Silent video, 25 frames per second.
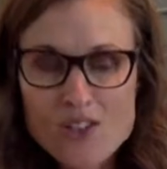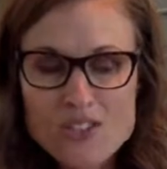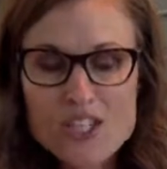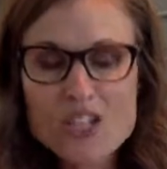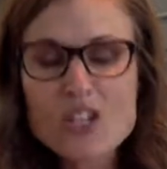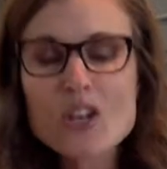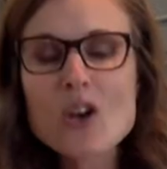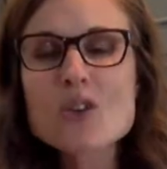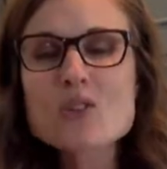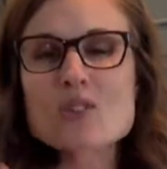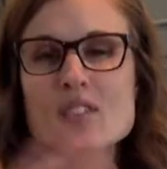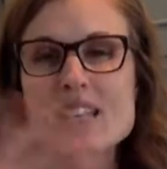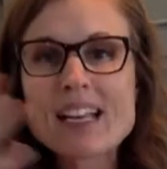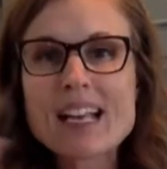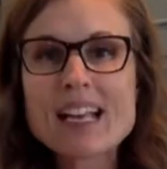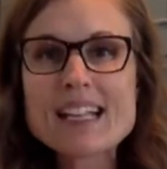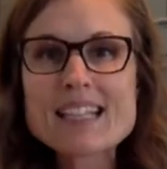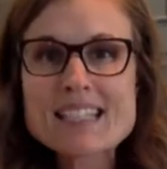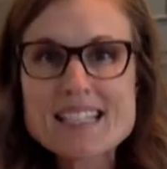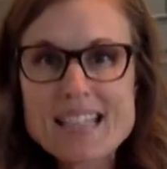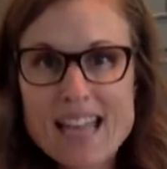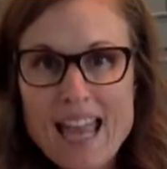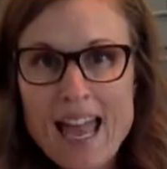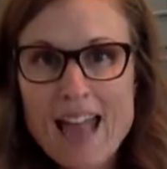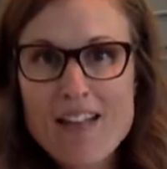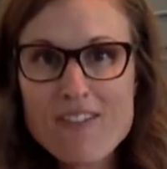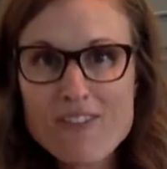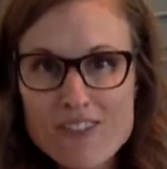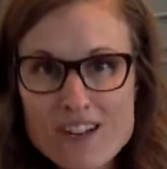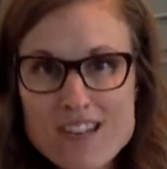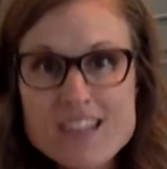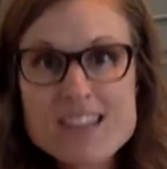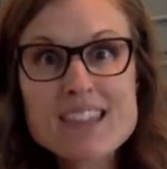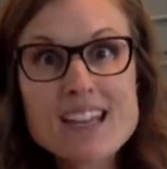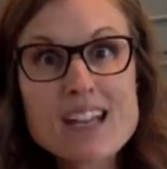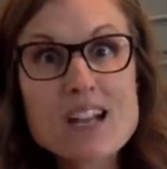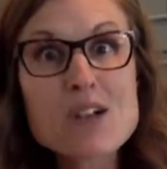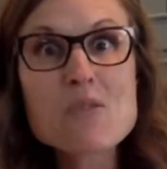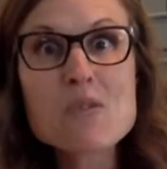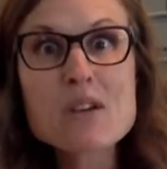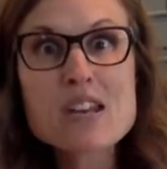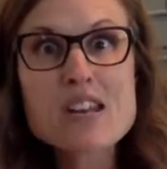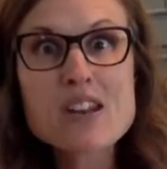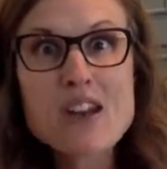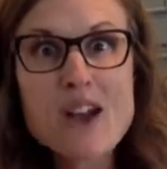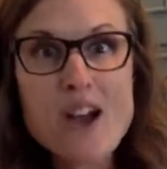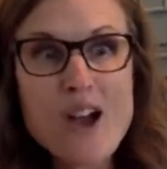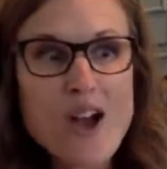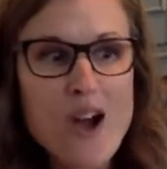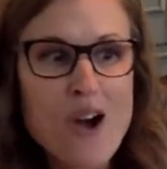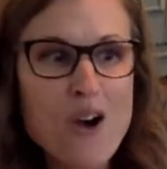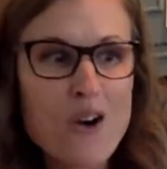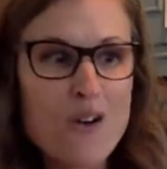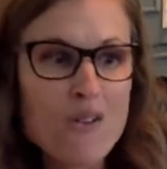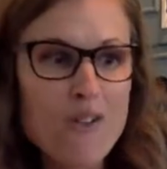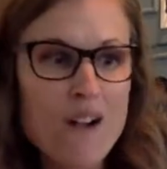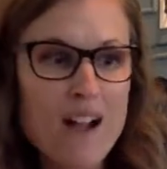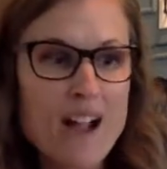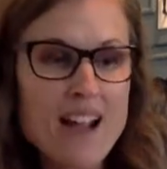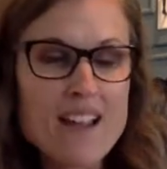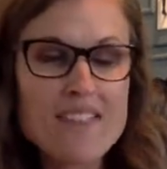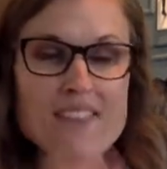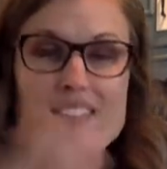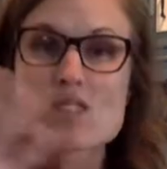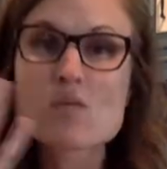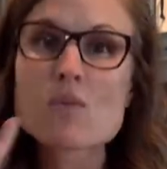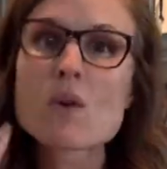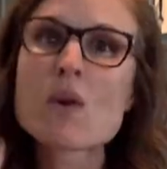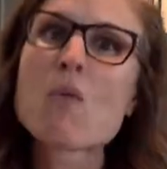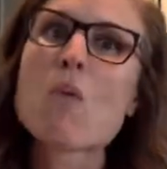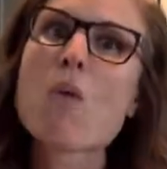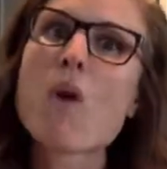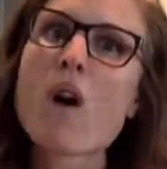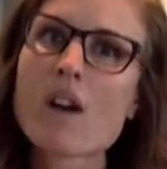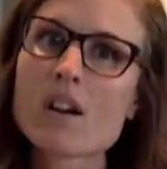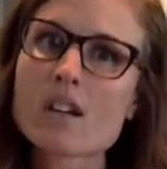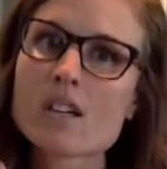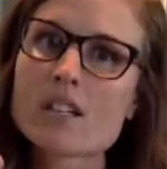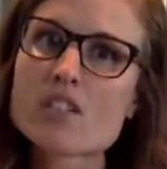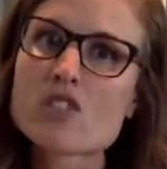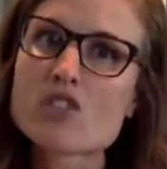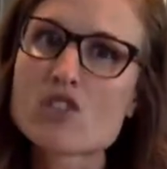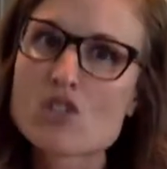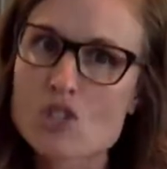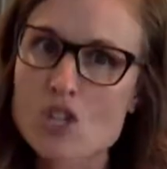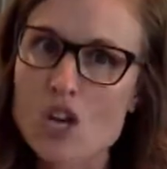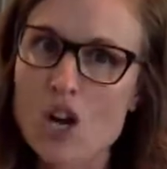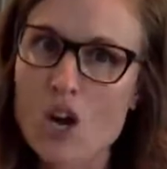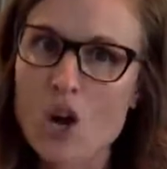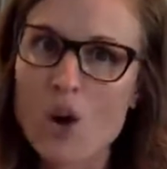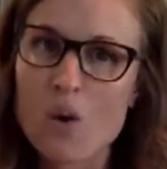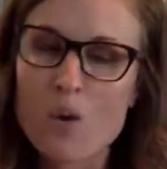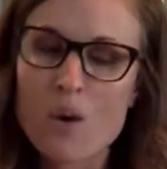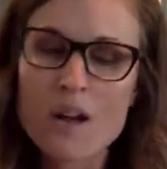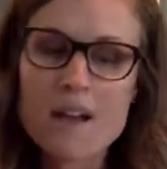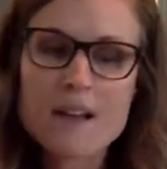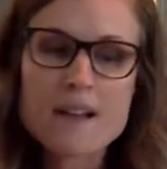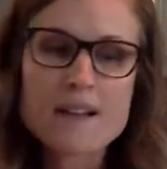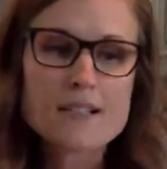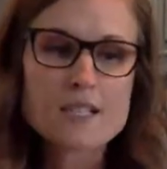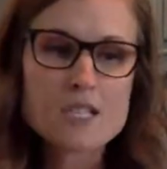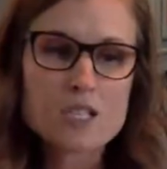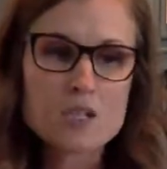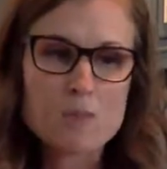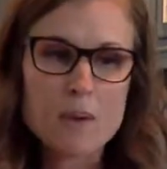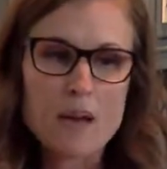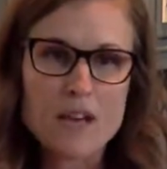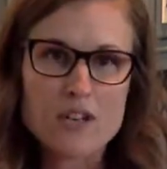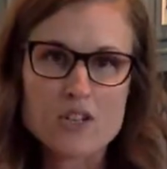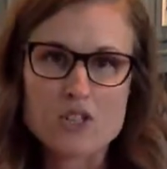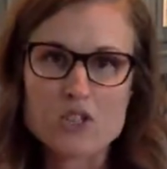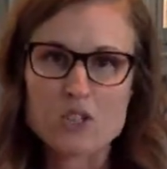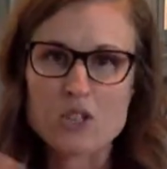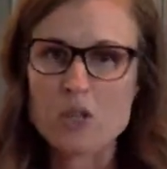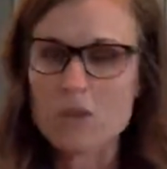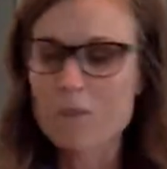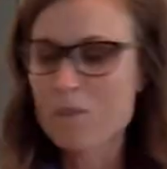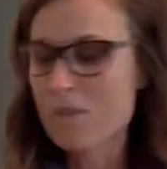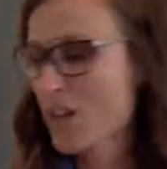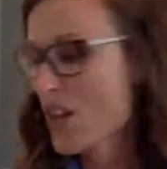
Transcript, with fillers: It goes against everything we know, right? That's why water is so special.